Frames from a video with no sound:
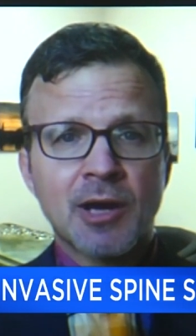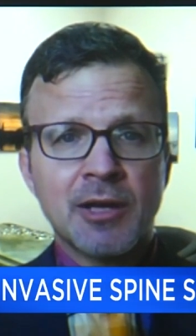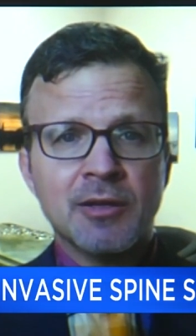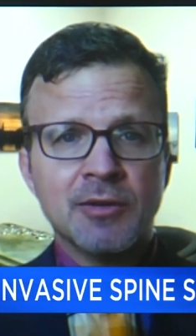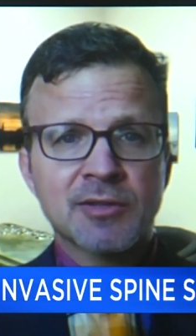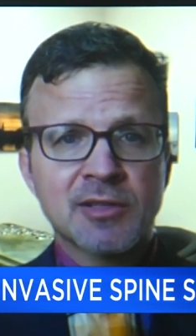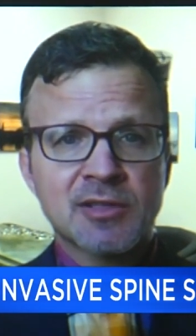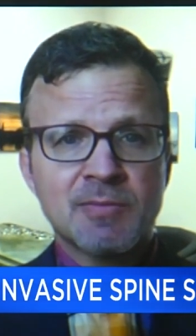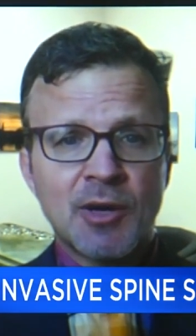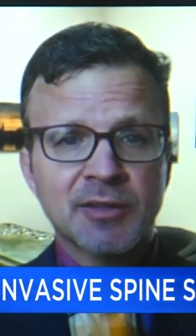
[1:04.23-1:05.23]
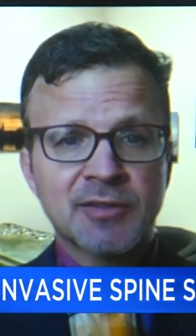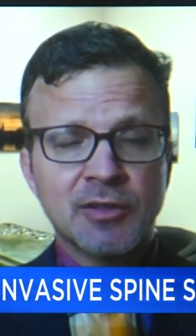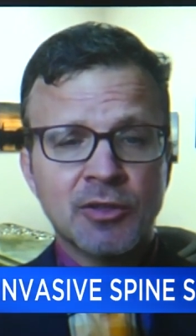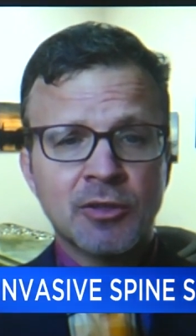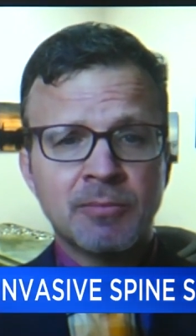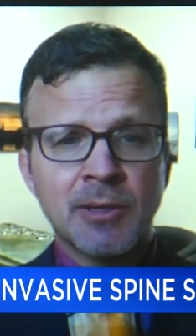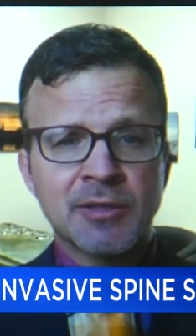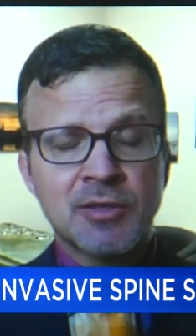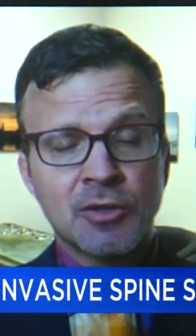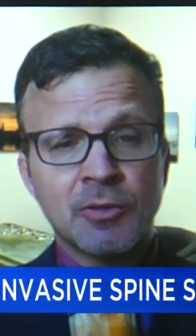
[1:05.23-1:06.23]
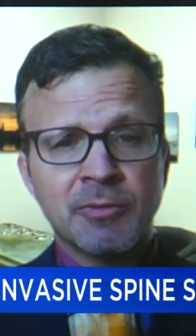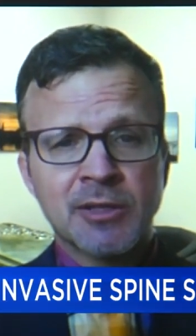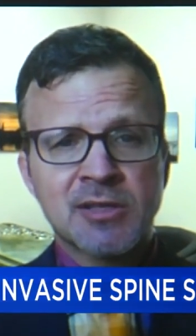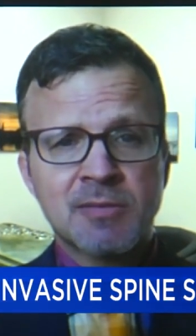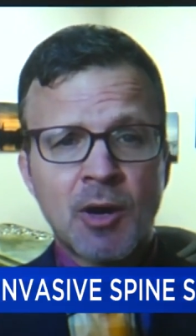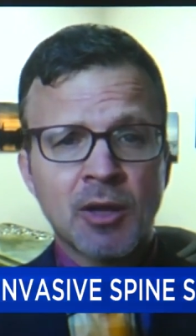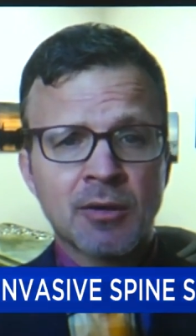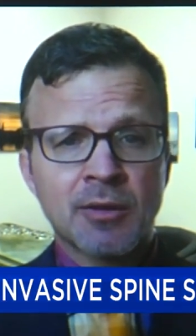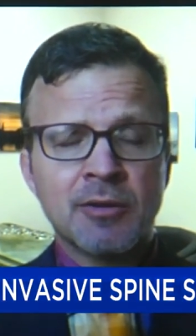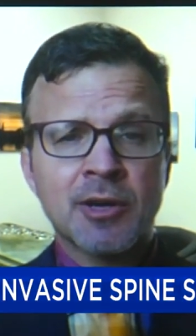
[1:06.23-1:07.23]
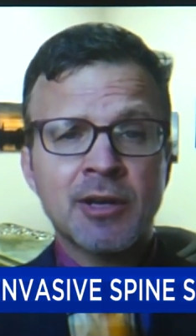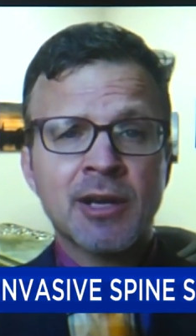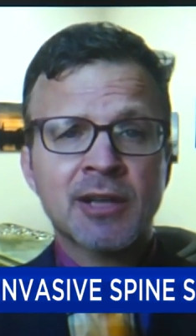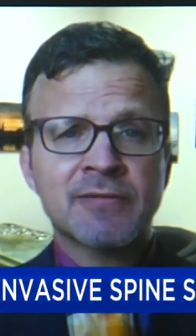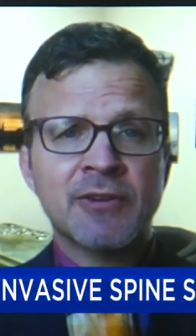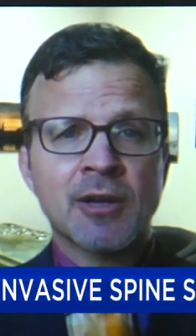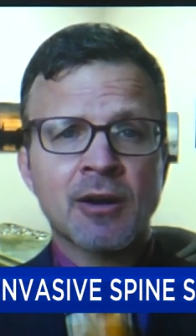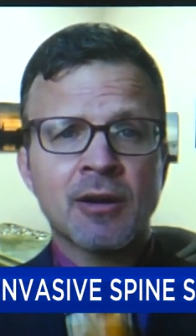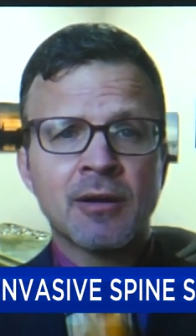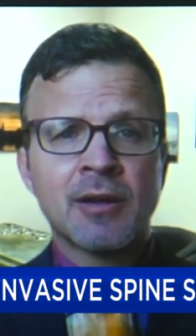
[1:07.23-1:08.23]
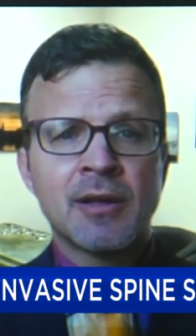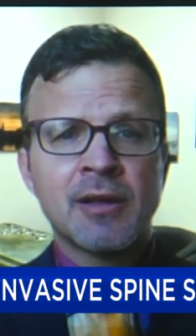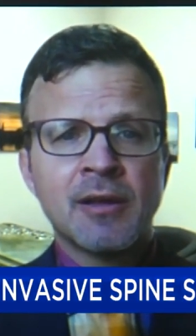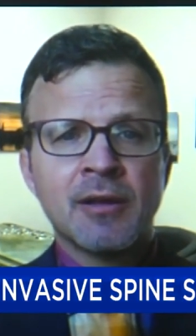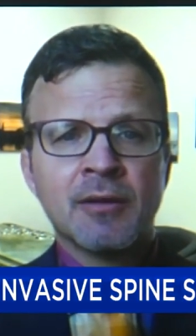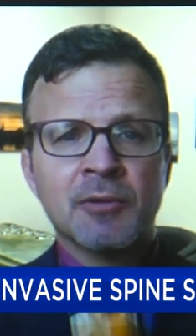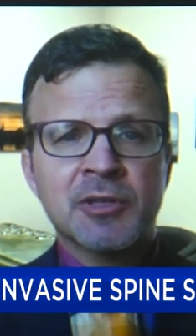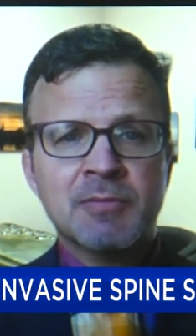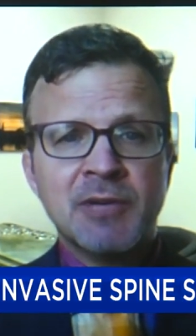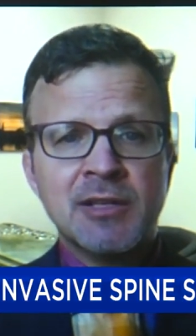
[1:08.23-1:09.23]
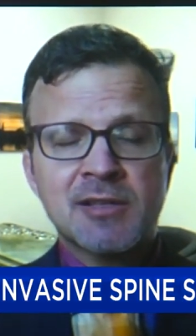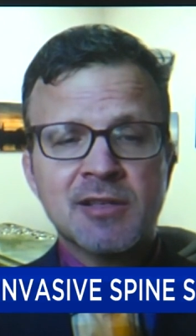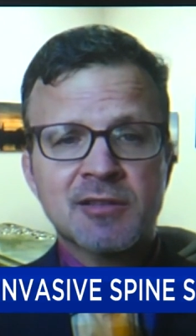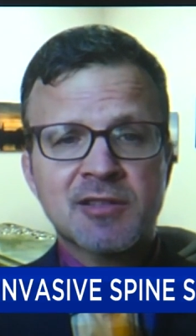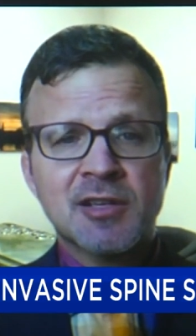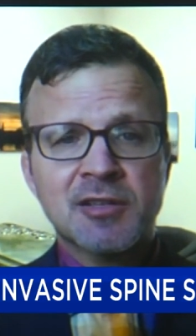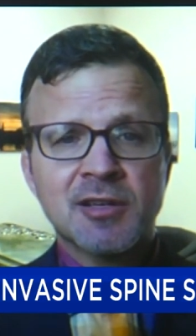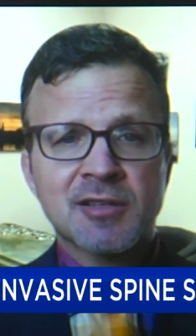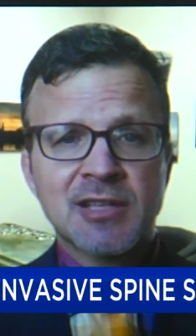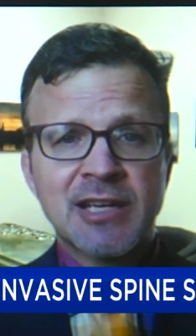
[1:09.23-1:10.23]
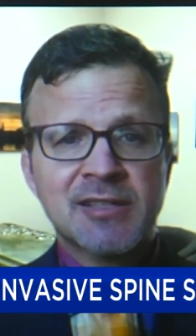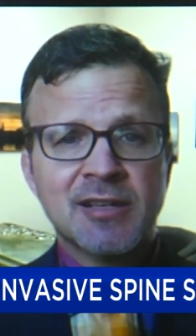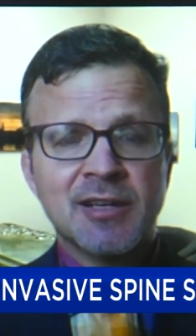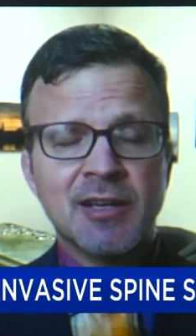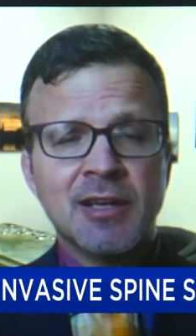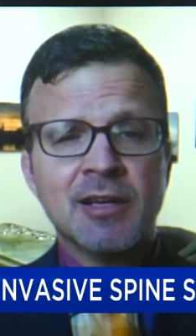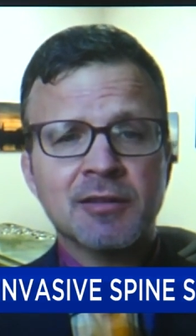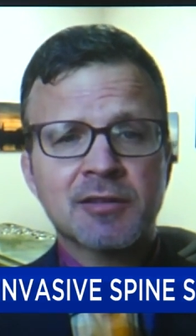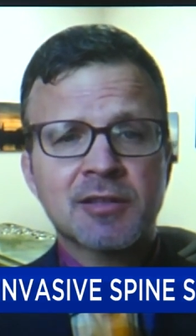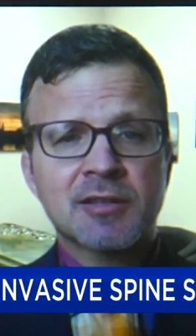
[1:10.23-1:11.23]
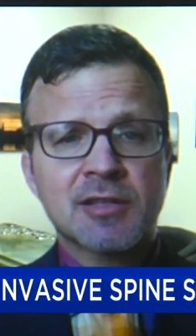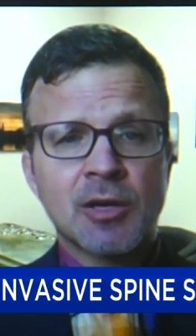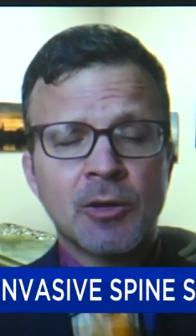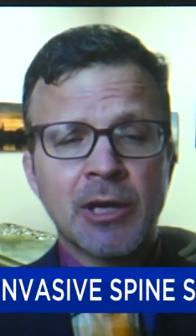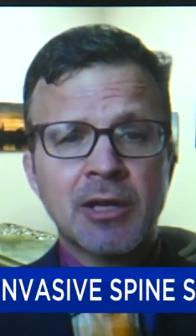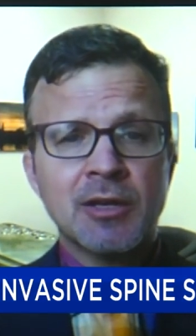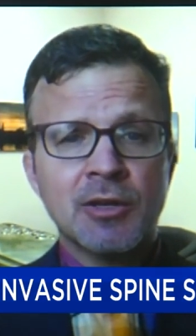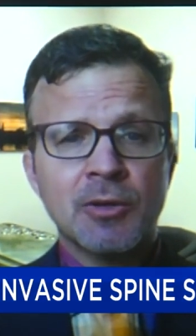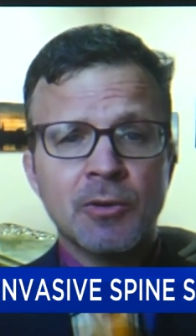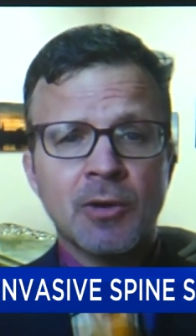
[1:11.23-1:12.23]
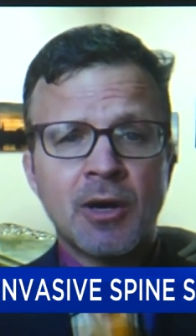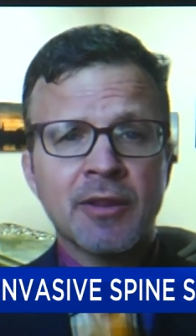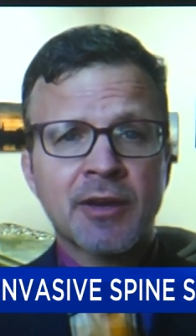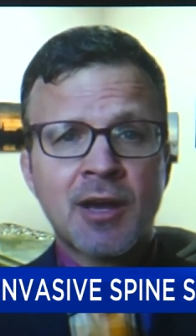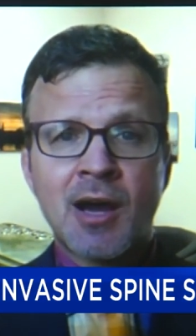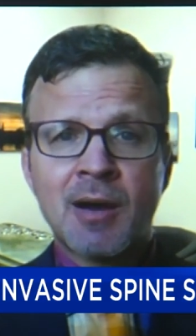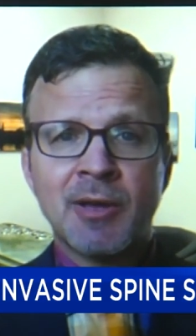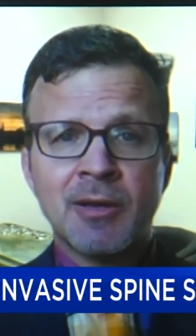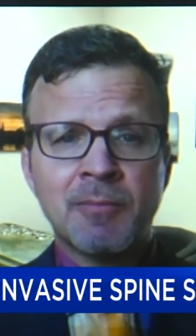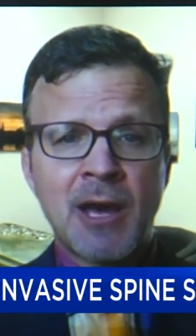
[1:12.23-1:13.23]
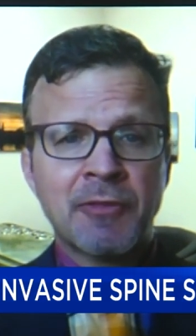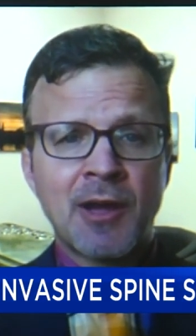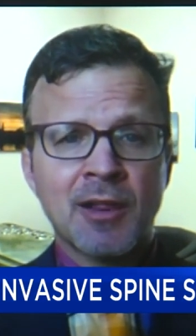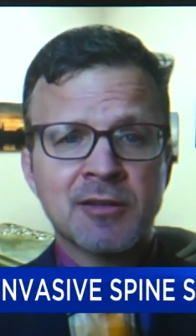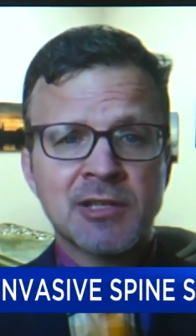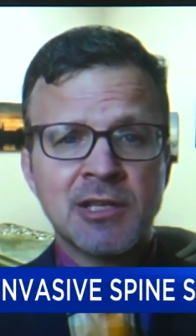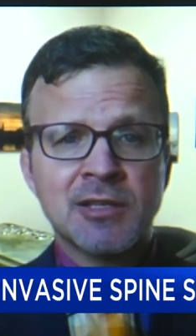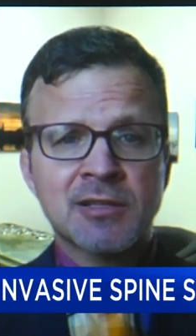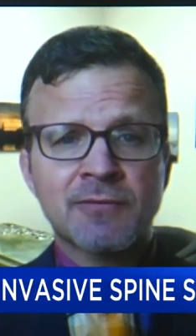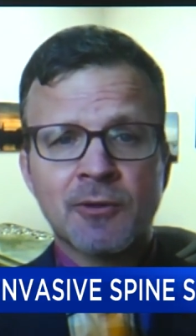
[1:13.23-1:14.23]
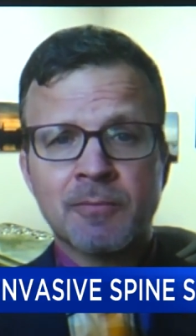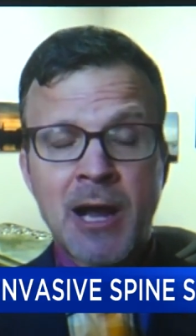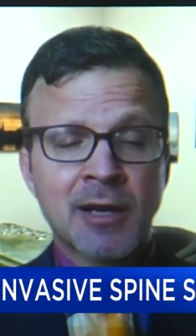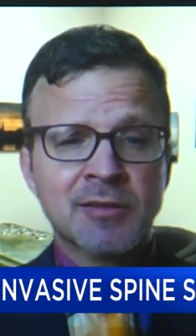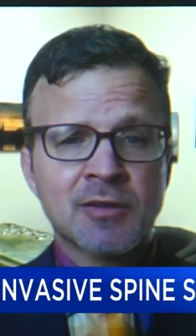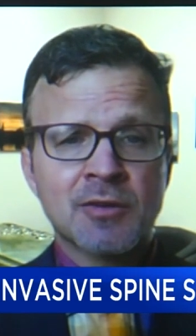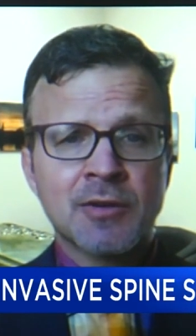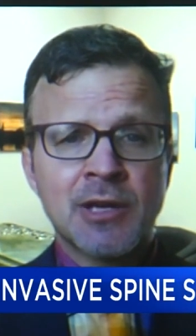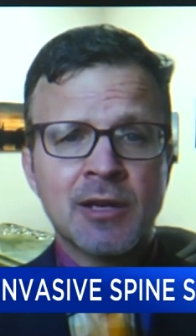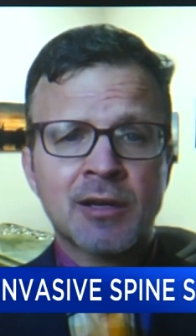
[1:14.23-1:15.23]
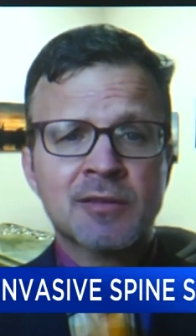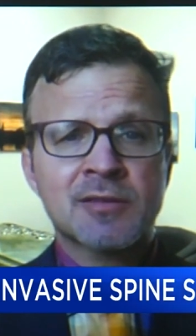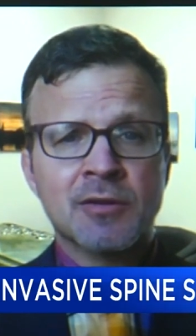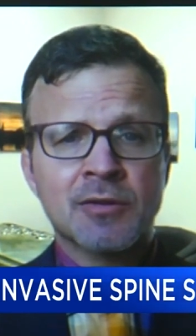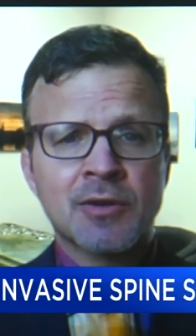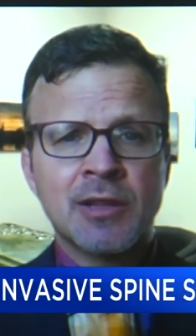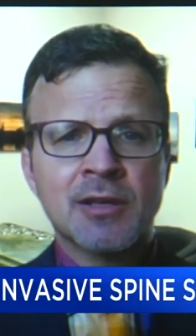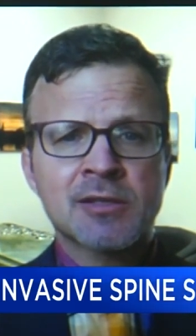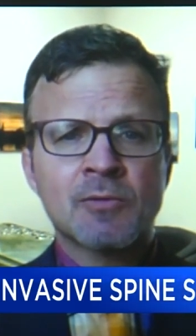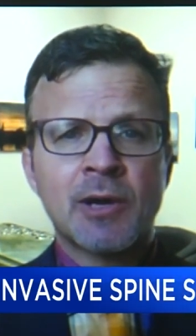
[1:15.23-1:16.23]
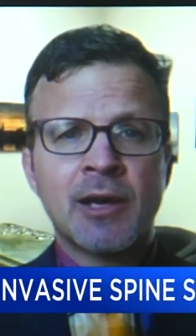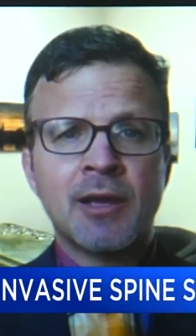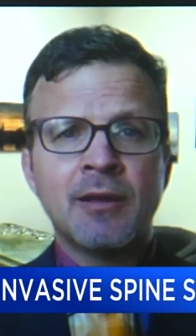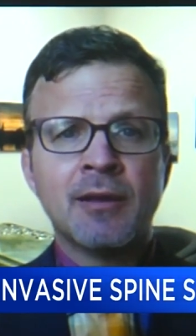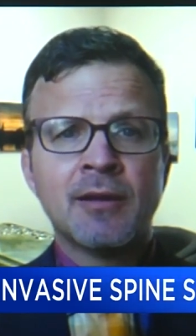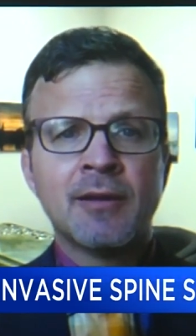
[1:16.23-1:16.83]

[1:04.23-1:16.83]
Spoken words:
where I use a small tube, a tube that's smaller than your index finger, which means the incision is less than an inch. So I can do all the common pathologies for back surgery and neck surgery this way.